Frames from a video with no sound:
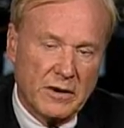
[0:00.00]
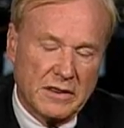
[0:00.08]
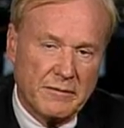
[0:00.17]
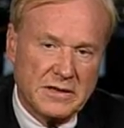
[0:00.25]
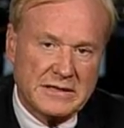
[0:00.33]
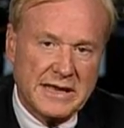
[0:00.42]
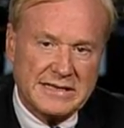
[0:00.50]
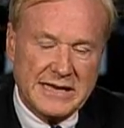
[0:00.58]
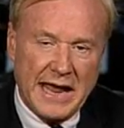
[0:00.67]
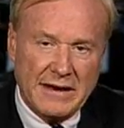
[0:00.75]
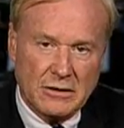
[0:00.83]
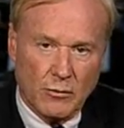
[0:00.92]
with them is they
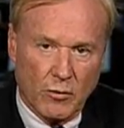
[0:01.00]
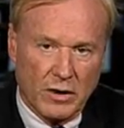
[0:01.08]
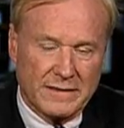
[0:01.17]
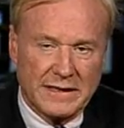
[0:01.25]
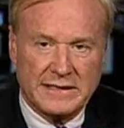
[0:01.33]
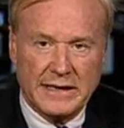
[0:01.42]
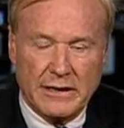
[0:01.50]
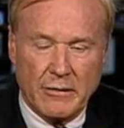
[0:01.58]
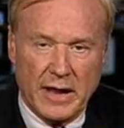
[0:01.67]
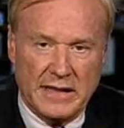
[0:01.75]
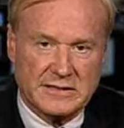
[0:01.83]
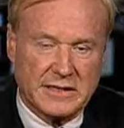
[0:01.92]
tend to work. The
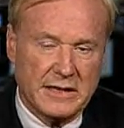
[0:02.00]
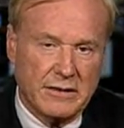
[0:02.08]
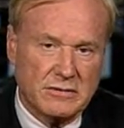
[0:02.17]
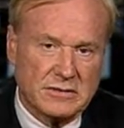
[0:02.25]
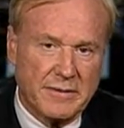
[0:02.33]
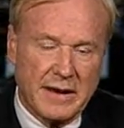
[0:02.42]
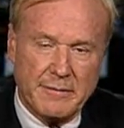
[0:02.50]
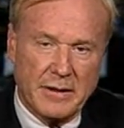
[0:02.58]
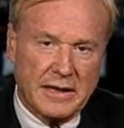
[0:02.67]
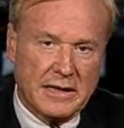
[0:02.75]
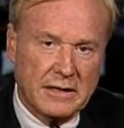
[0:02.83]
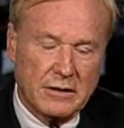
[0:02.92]
ditto heads can use them,
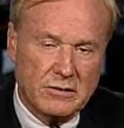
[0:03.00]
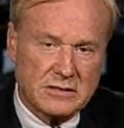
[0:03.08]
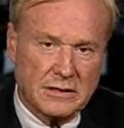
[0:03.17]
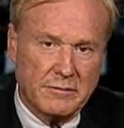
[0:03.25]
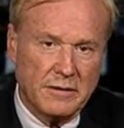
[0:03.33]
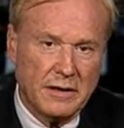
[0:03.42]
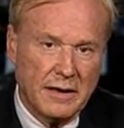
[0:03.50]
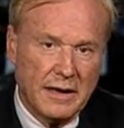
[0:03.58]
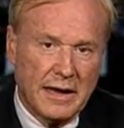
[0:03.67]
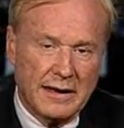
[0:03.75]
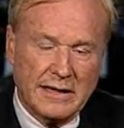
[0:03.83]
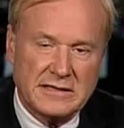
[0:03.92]
anybody can use them,
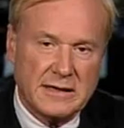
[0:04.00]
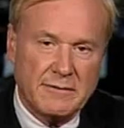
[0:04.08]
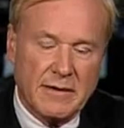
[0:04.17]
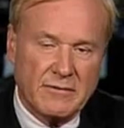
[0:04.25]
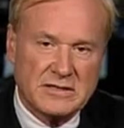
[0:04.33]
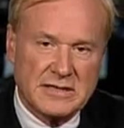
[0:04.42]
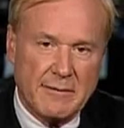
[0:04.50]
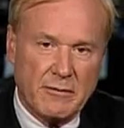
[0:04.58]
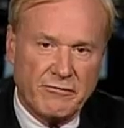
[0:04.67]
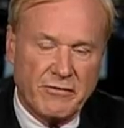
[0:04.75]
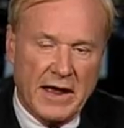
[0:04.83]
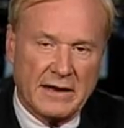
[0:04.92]
and they seem to have the same
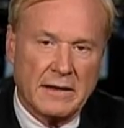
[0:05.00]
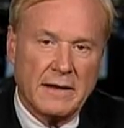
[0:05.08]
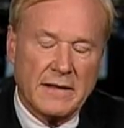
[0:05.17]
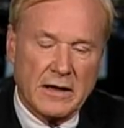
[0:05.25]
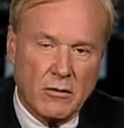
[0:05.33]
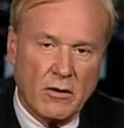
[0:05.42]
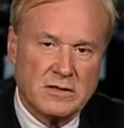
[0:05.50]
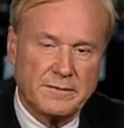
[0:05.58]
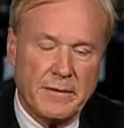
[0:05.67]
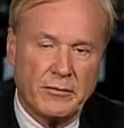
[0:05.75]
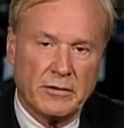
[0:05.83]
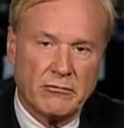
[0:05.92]
effect. They cause
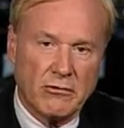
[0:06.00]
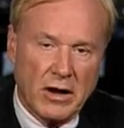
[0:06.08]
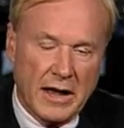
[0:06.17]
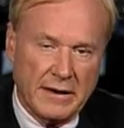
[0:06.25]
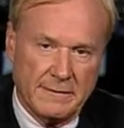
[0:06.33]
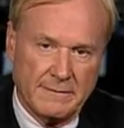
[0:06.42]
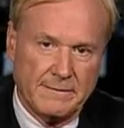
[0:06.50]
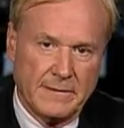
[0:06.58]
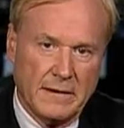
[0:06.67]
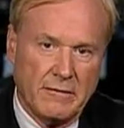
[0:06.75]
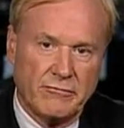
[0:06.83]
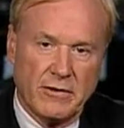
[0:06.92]
people to run.
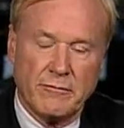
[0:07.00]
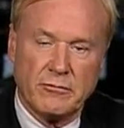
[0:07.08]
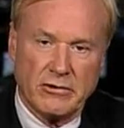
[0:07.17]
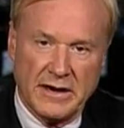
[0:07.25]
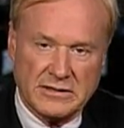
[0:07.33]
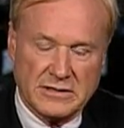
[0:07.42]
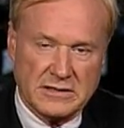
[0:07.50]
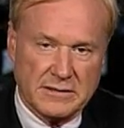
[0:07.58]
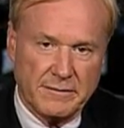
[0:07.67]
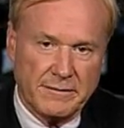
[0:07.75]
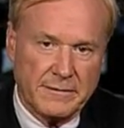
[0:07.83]
They not from only, criticism.